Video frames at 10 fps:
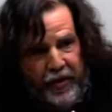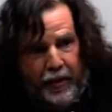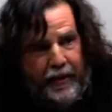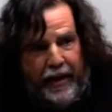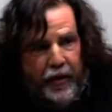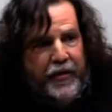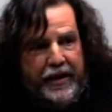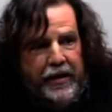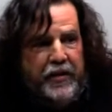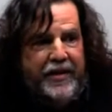you know, I don't
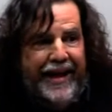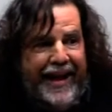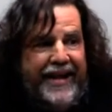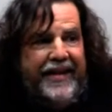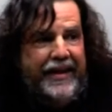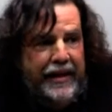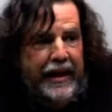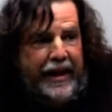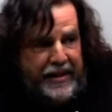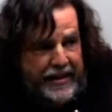think there's
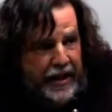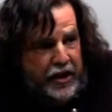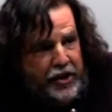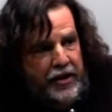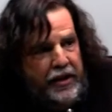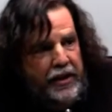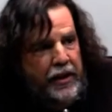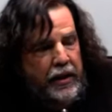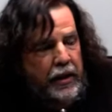anything like SESH